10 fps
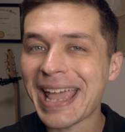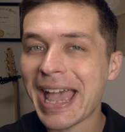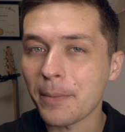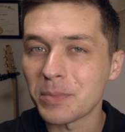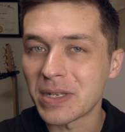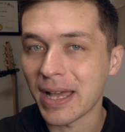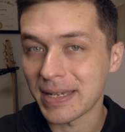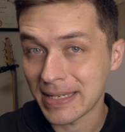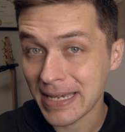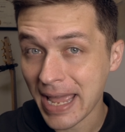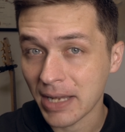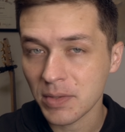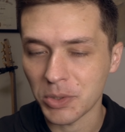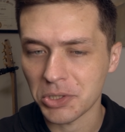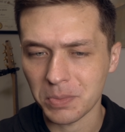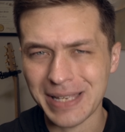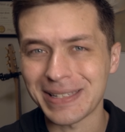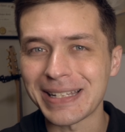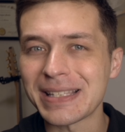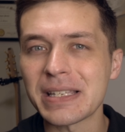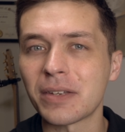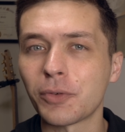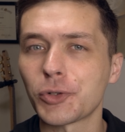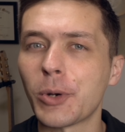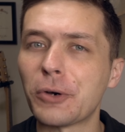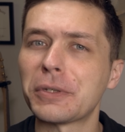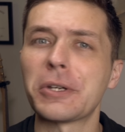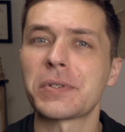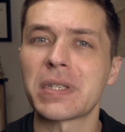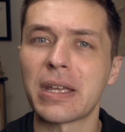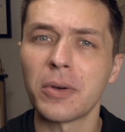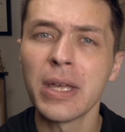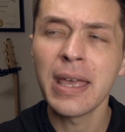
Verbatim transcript: tabs dot net, which hasn't existed for twelve years now.